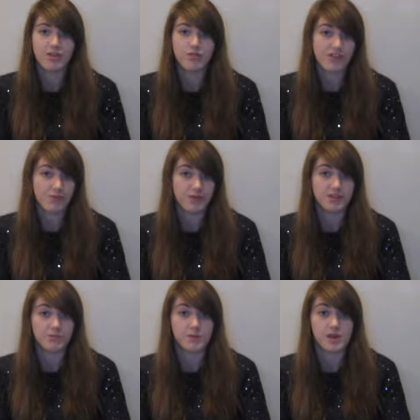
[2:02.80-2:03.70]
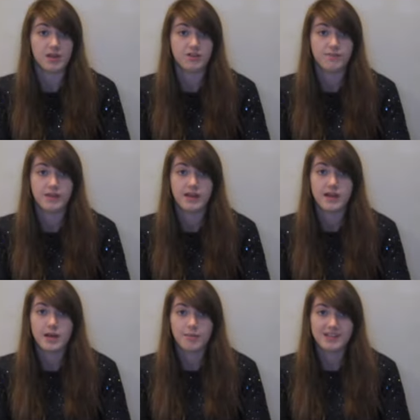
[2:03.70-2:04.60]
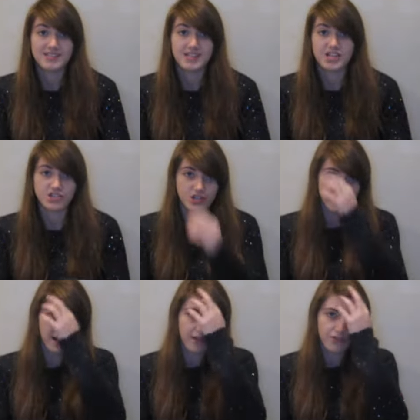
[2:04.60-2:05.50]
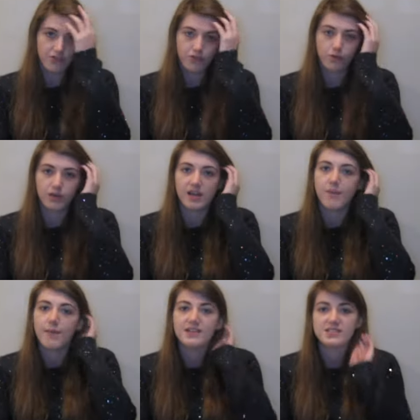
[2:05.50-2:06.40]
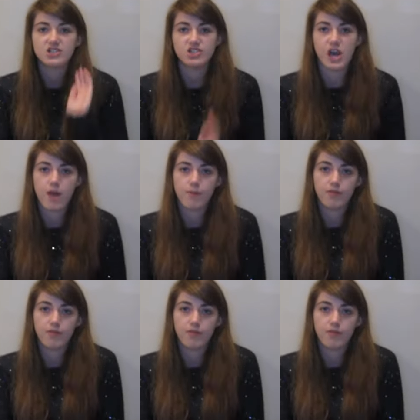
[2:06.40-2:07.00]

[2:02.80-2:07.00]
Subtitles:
recipe to be made. Plastication allows us to create a basic shape